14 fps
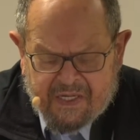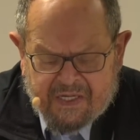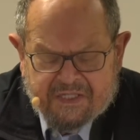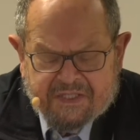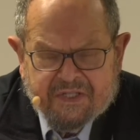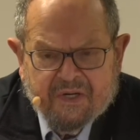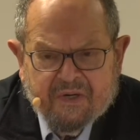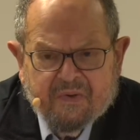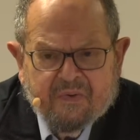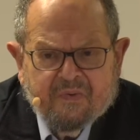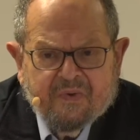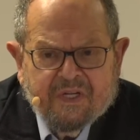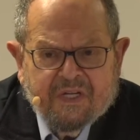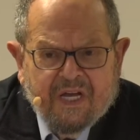So
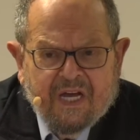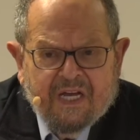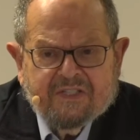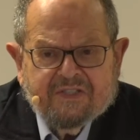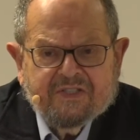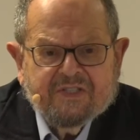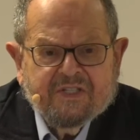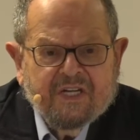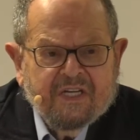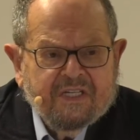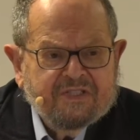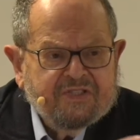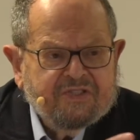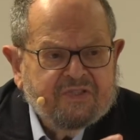we asked
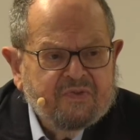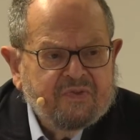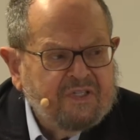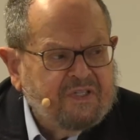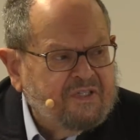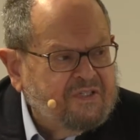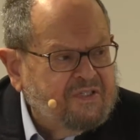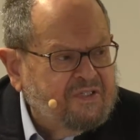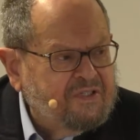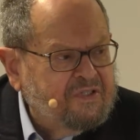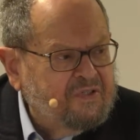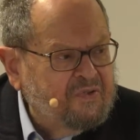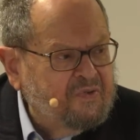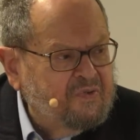a student
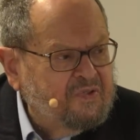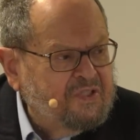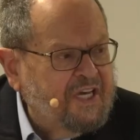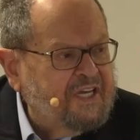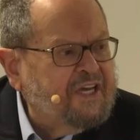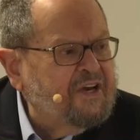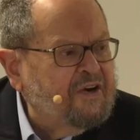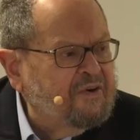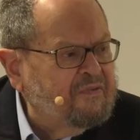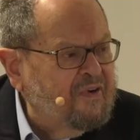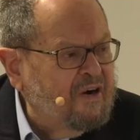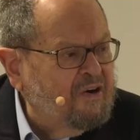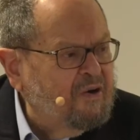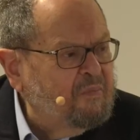to take care of
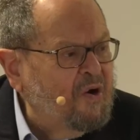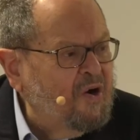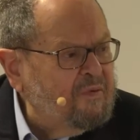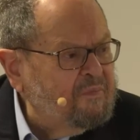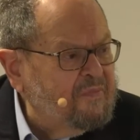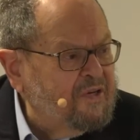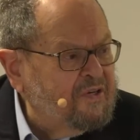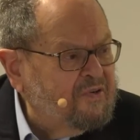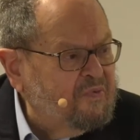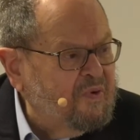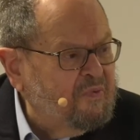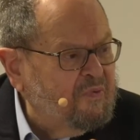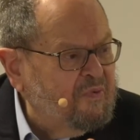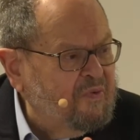our apartment
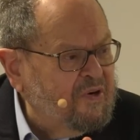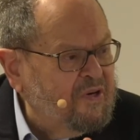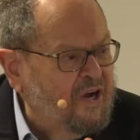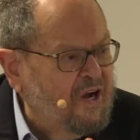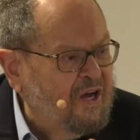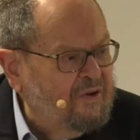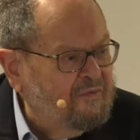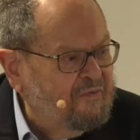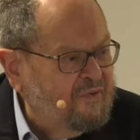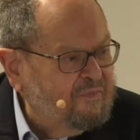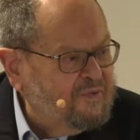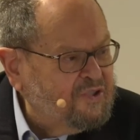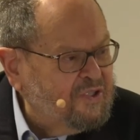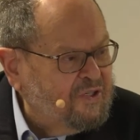when we were gone from
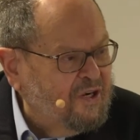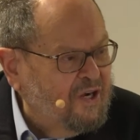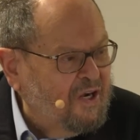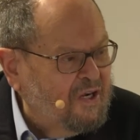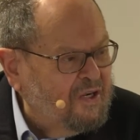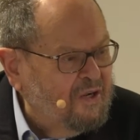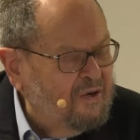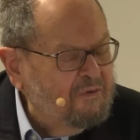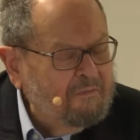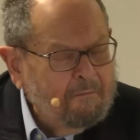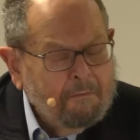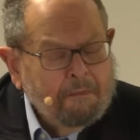Chicago.